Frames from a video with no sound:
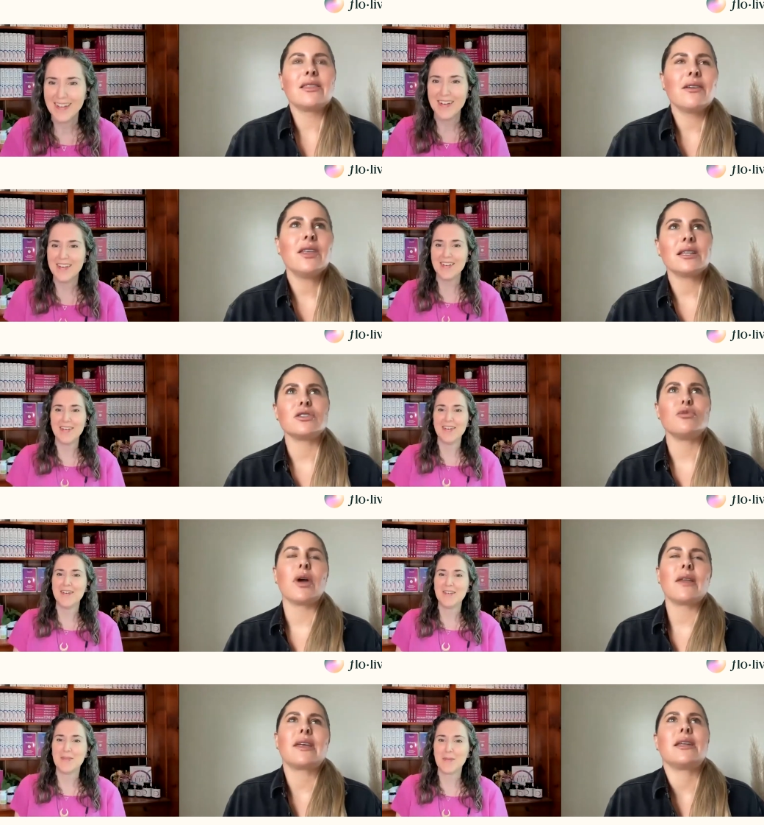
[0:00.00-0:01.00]
Speaker 1: I love that you
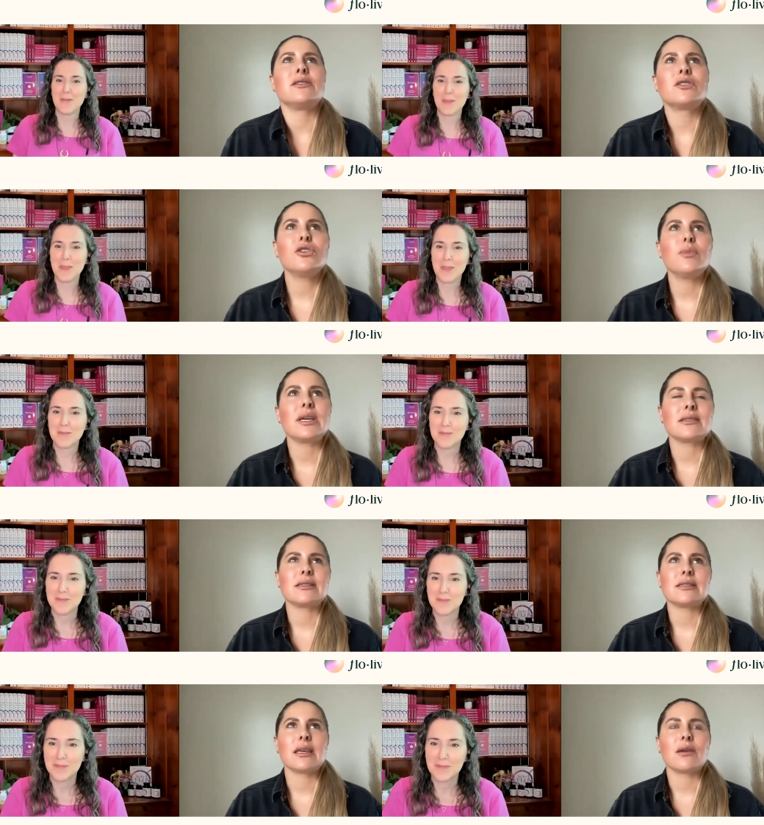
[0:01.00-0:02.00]
brought that in too, because
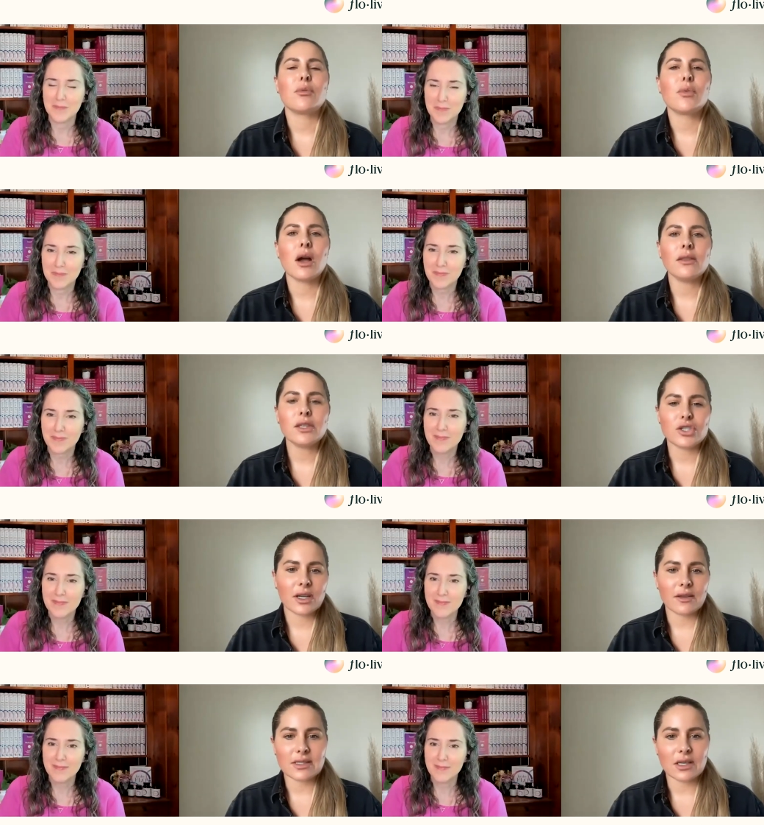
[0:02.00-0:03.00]
it's like when we're on the
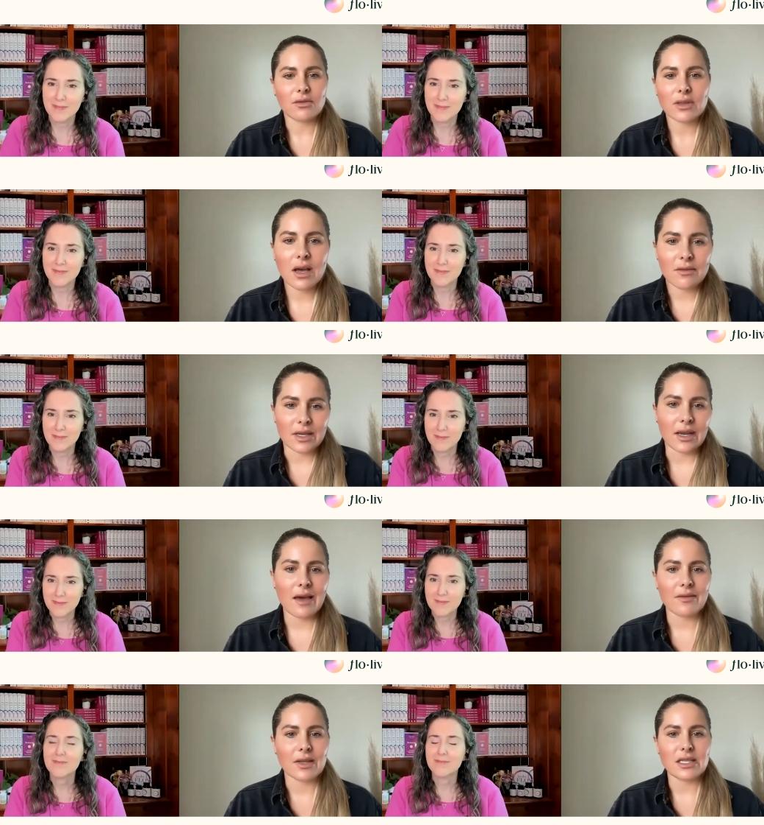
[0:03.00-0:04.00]
journey of self love and
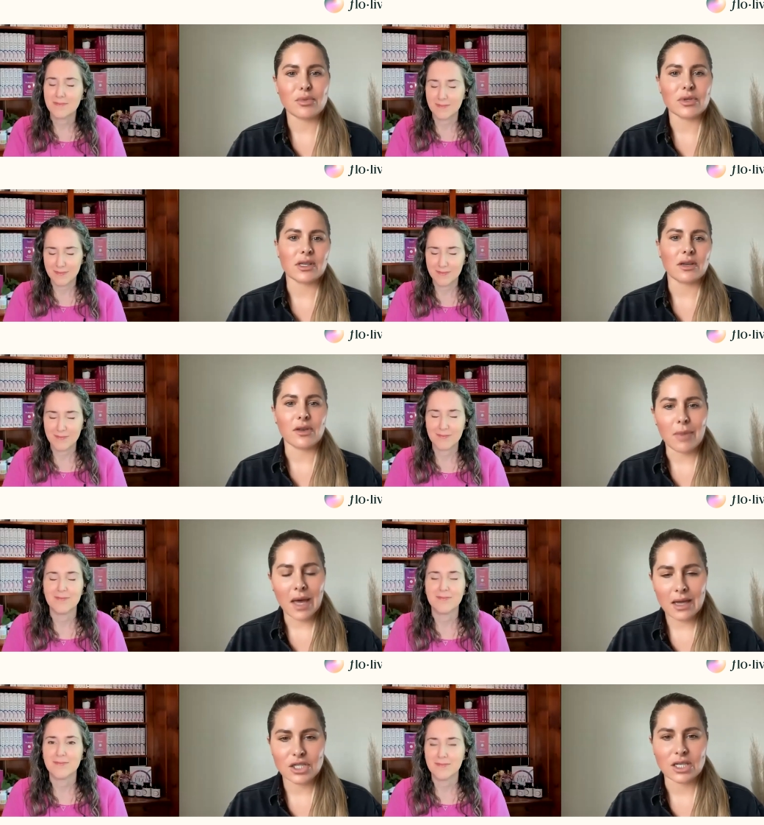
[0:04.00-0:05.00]
having deeper self
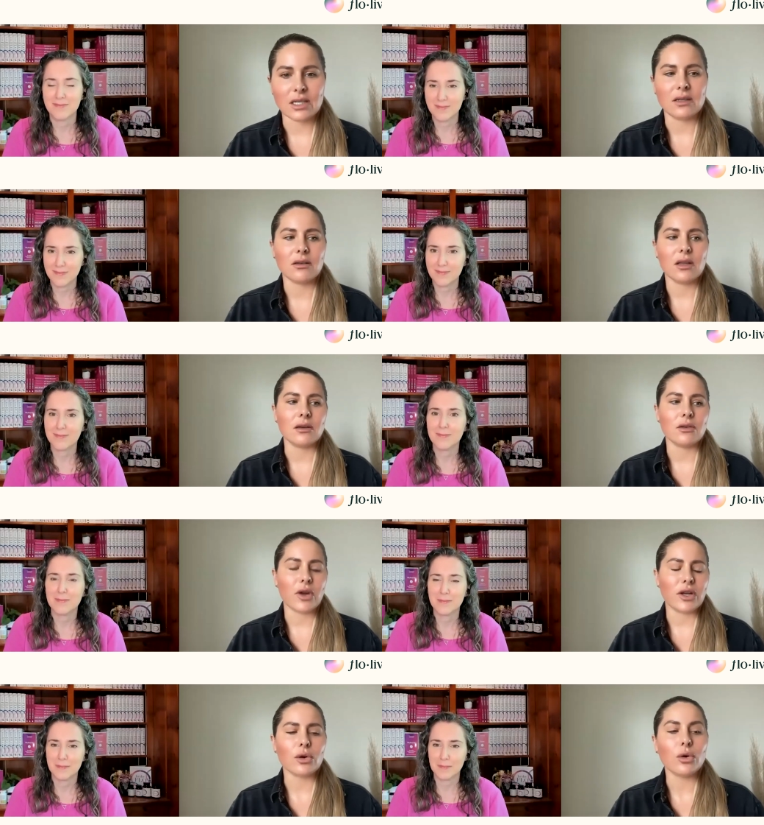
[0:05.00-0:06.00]
compassion and, and
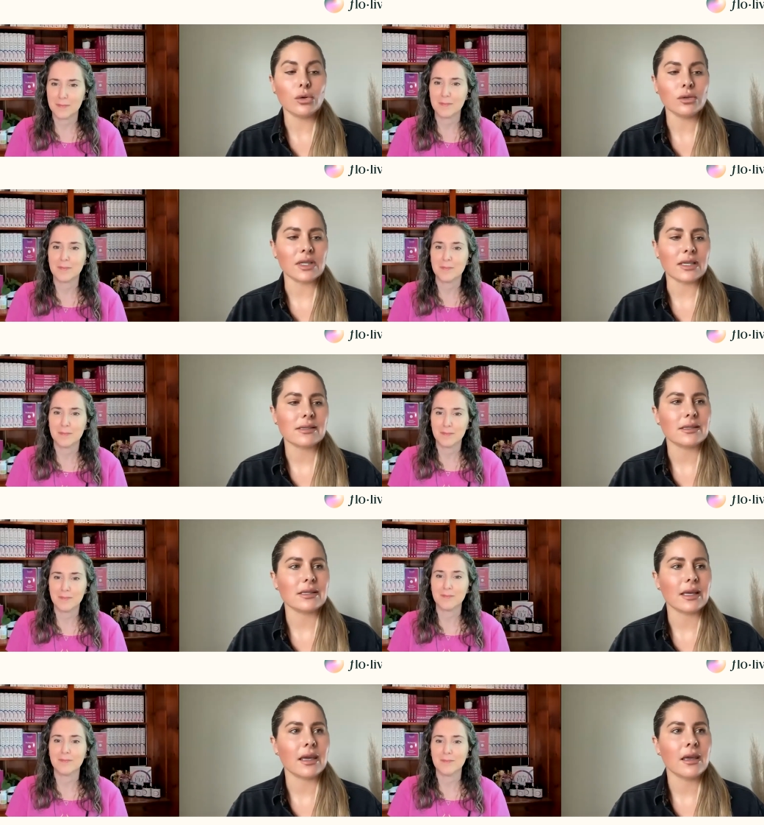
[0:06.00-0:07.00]
greater wholeness,
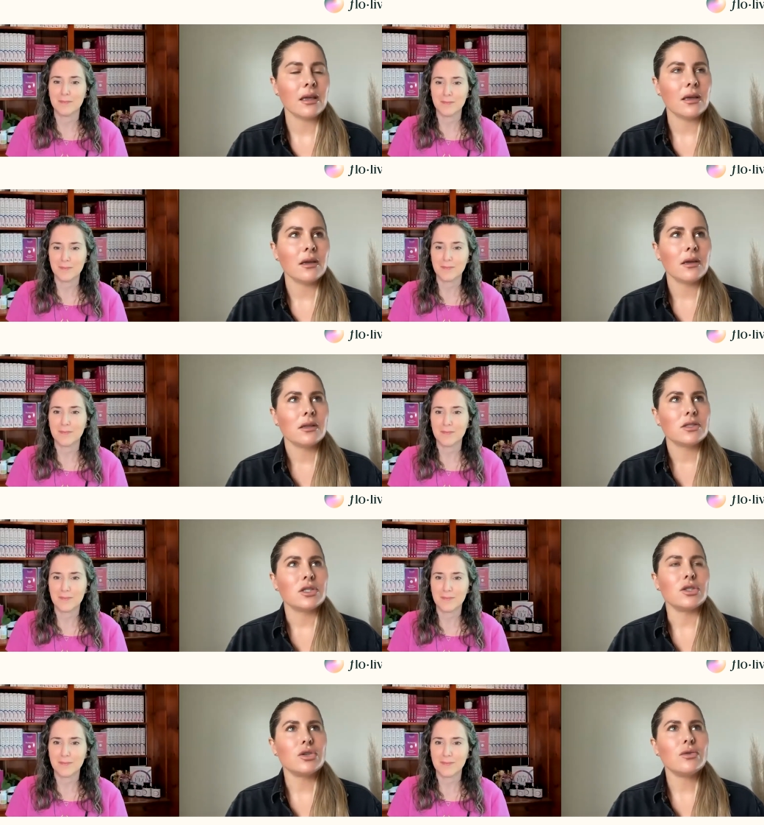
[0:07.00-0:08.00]
it's like
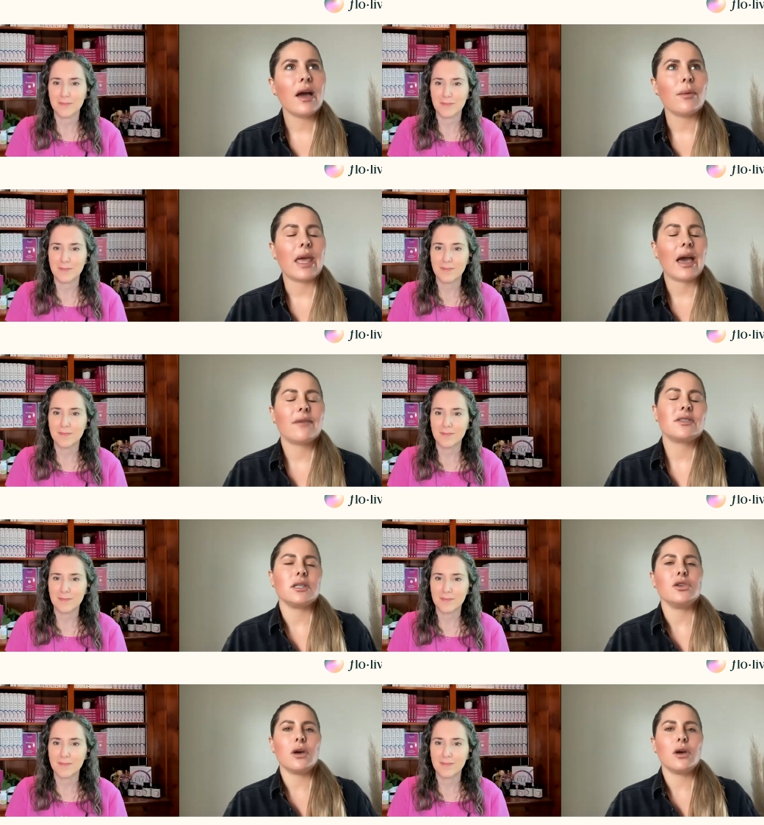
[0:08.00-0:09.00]
to do that, we have
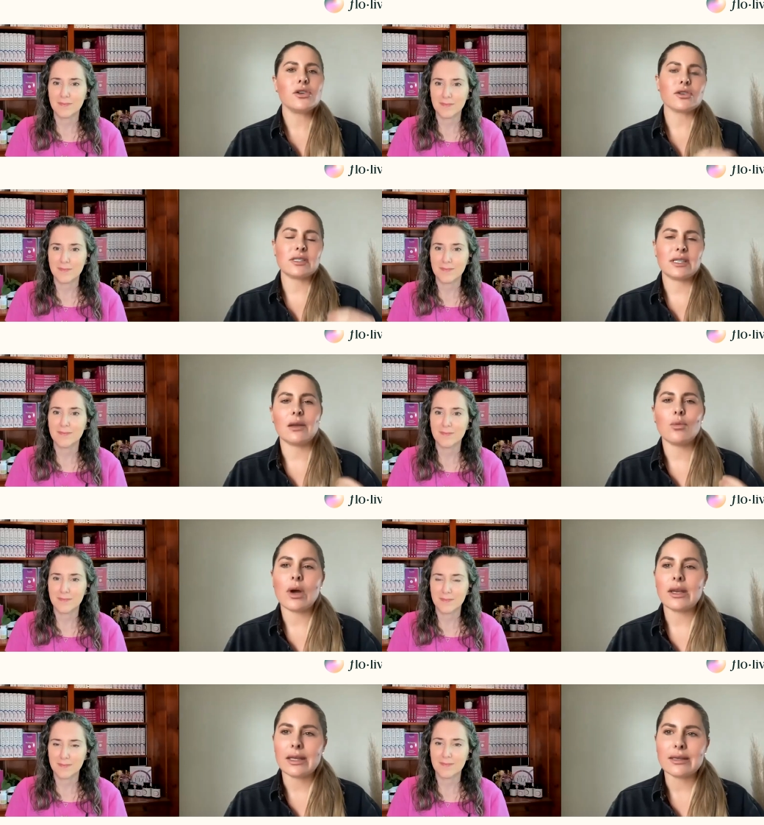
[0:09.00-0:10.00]
to understand
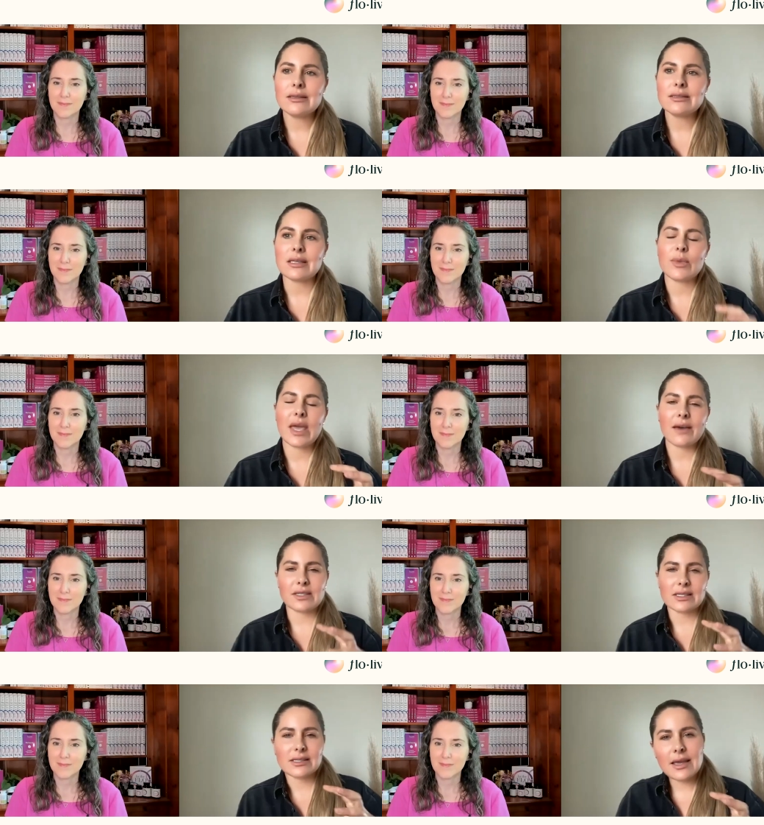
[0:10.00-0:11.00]
what is and we have
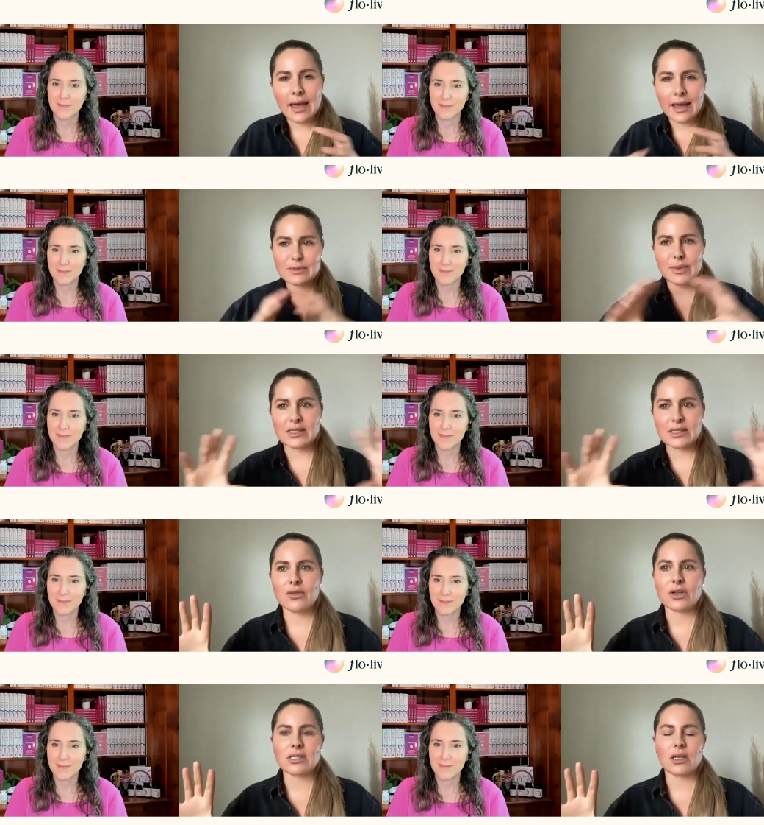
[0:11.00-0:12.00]
to see aspects of
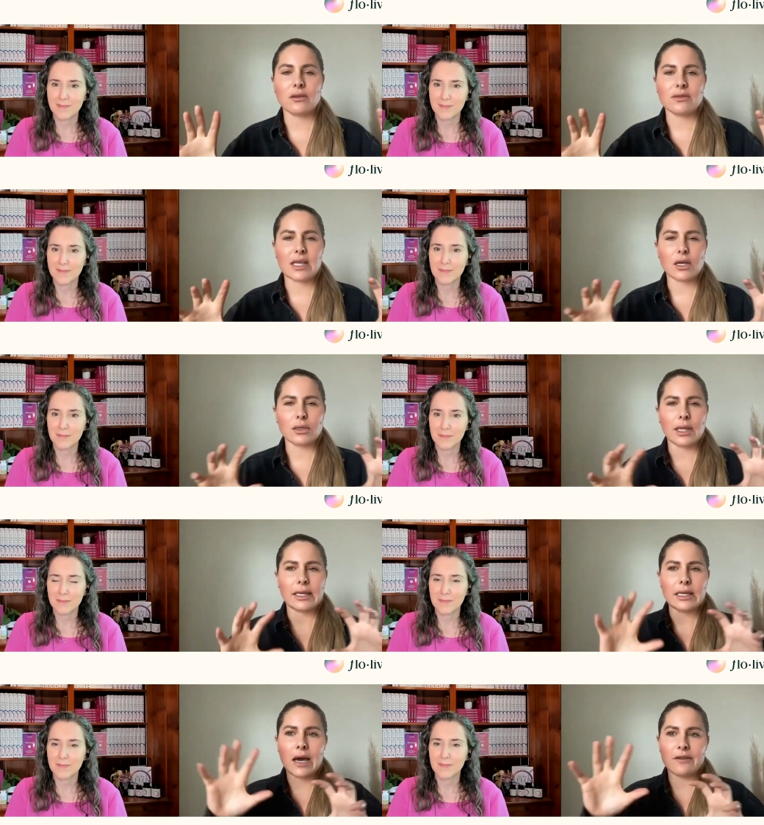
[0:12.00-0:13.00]
ourselves that are
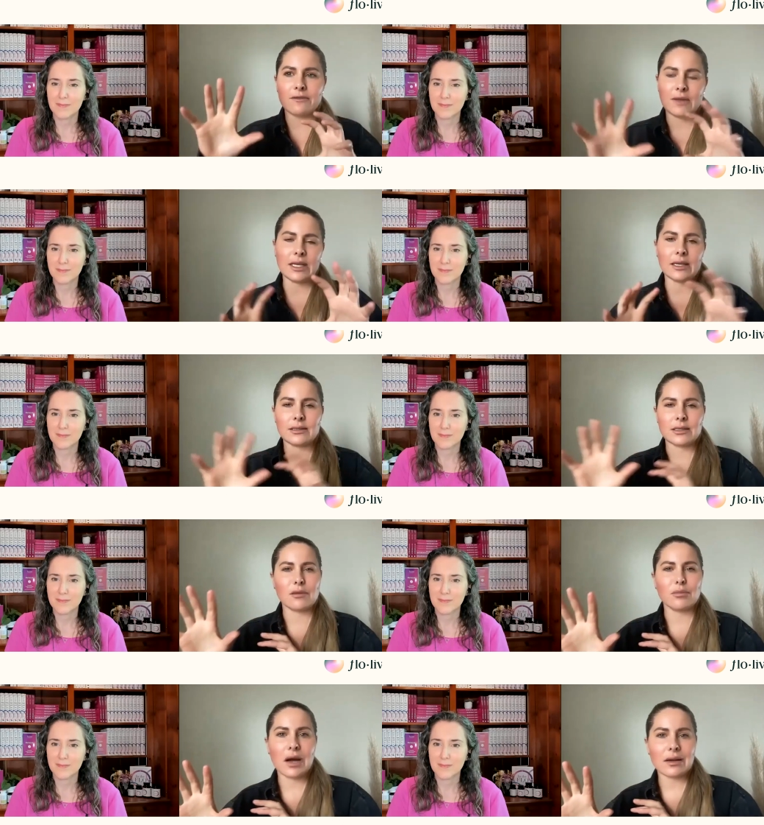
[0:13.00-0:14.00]
like not fitting into
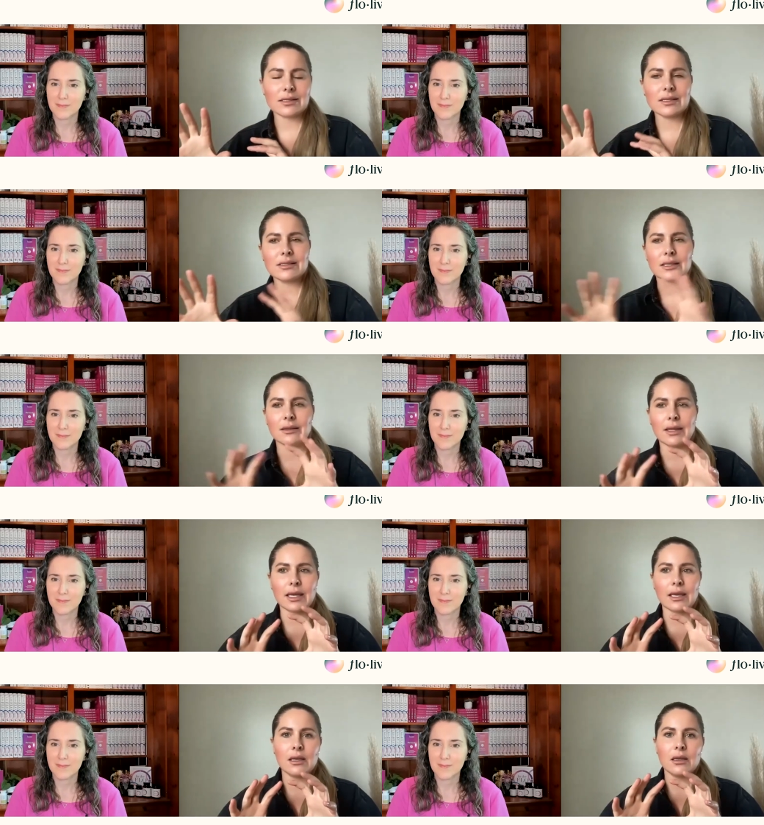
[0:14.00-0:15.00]
the boxes and
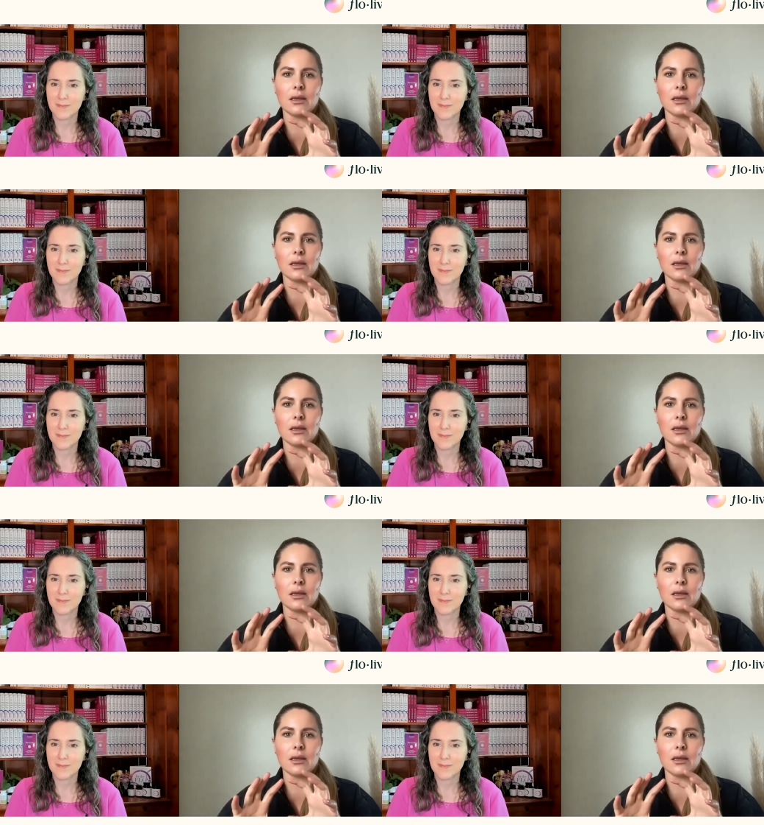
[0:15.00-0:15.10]
like,